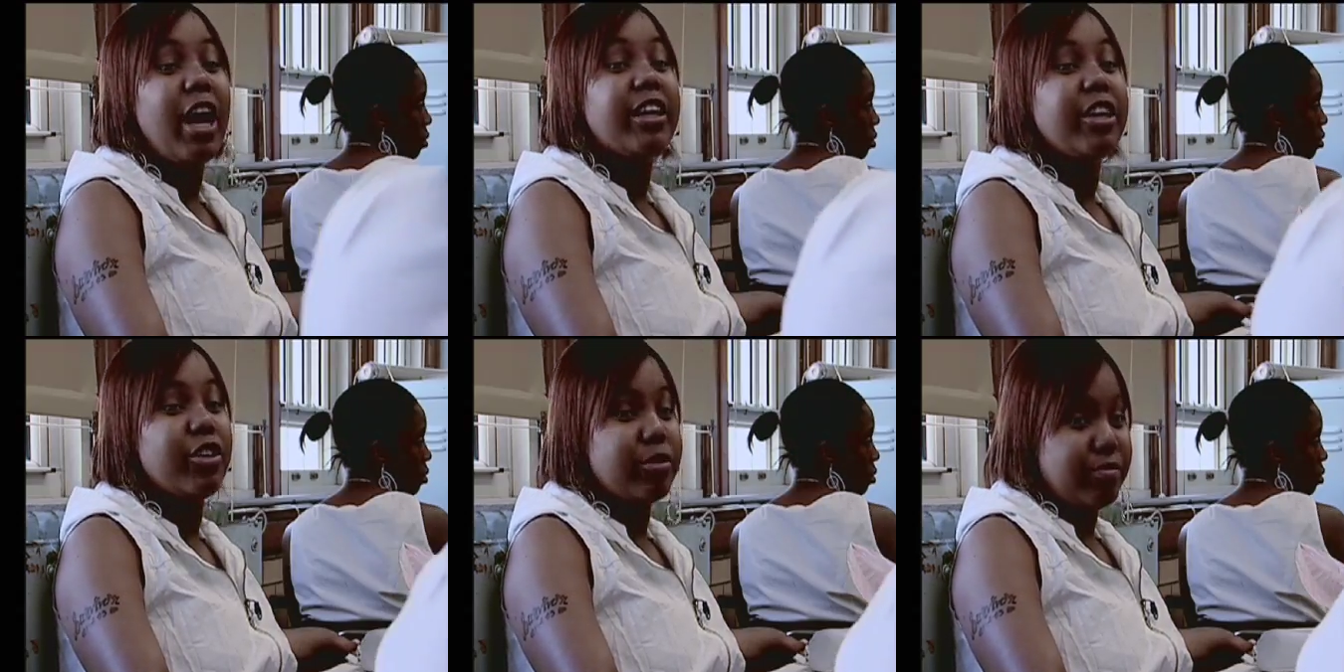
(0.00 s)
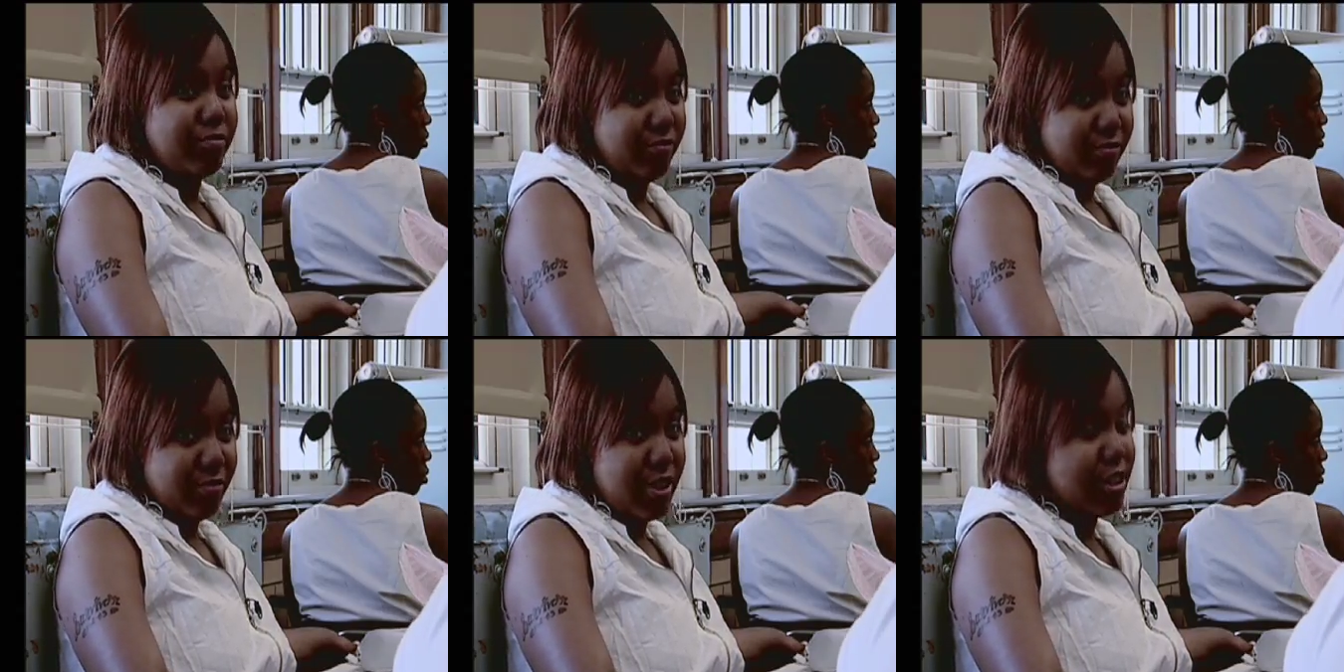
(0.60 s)
could have been
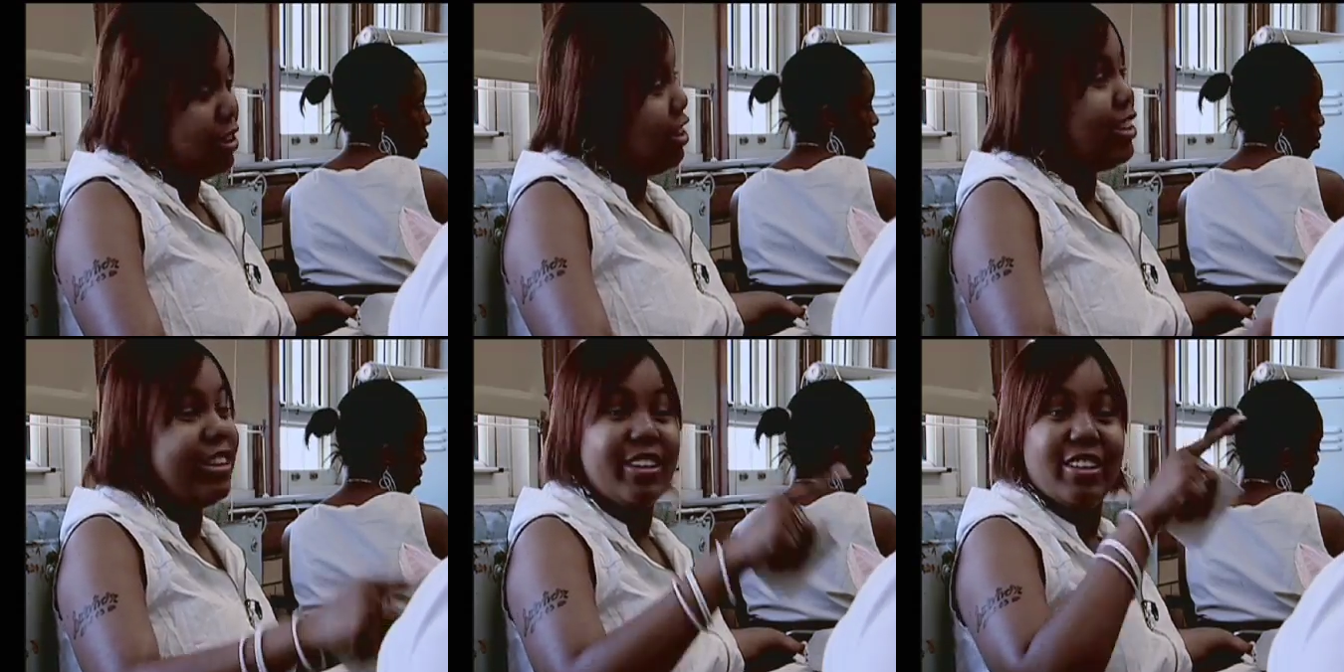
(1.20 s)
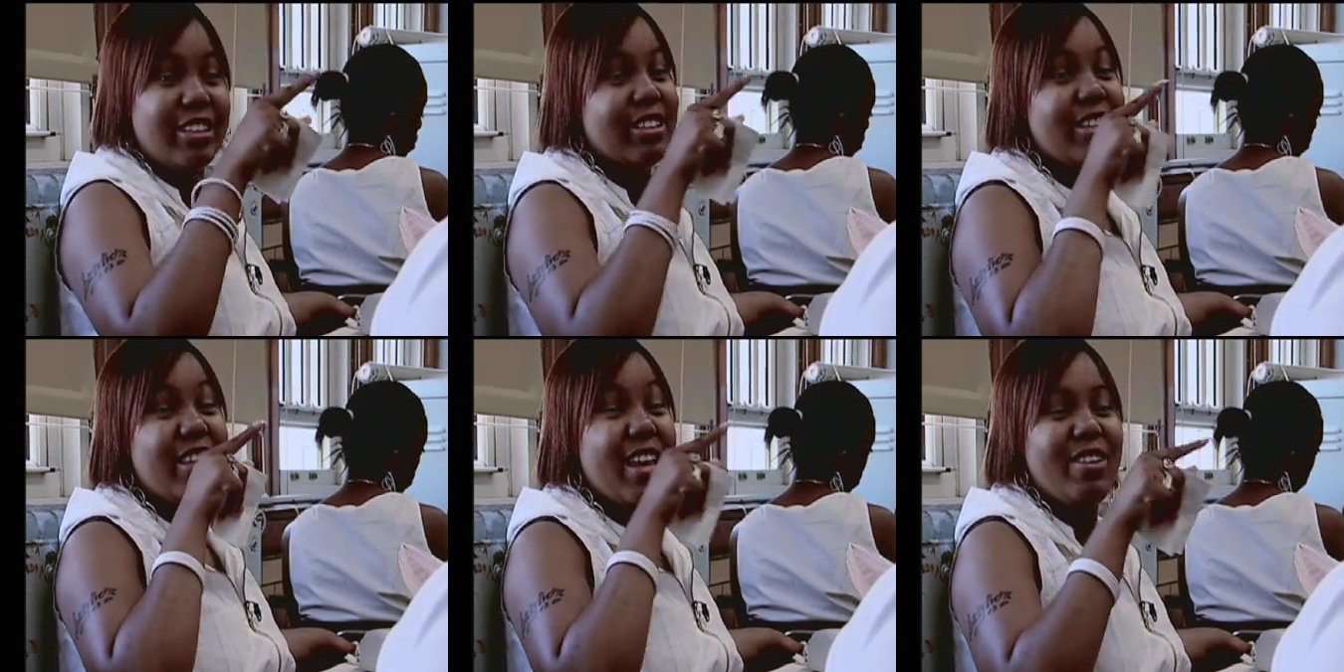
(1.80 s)
happy about,
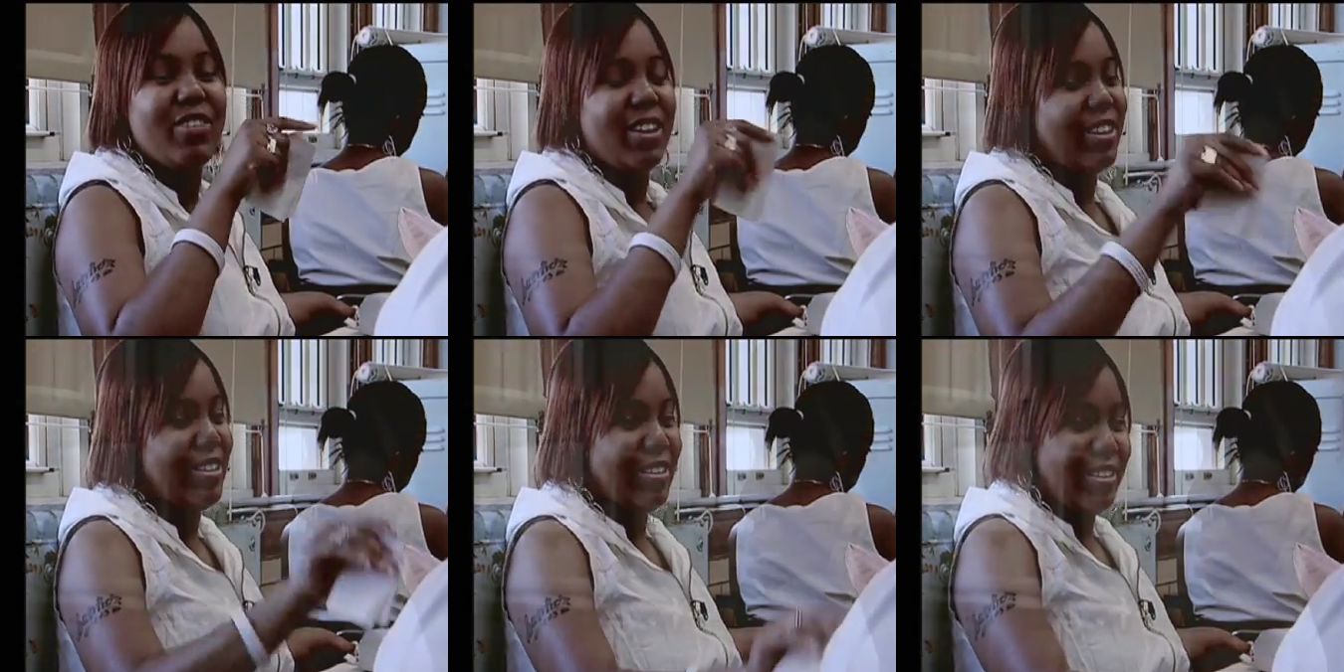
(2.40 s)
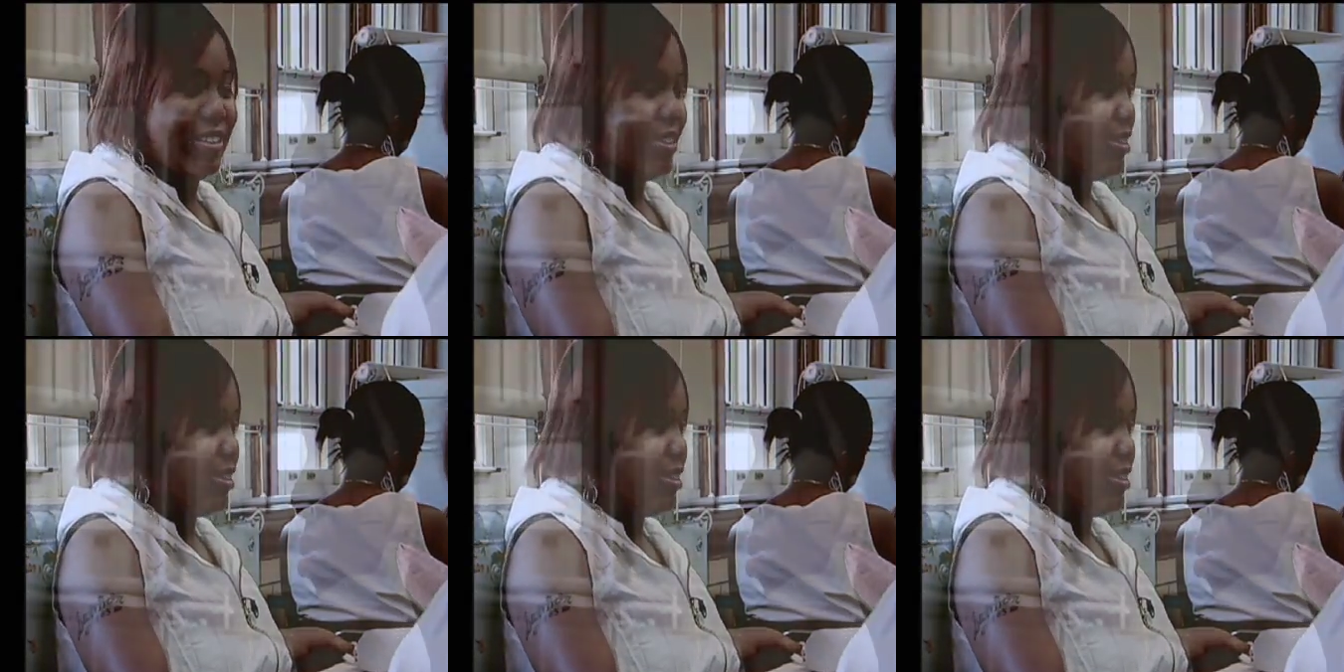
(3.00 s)
but because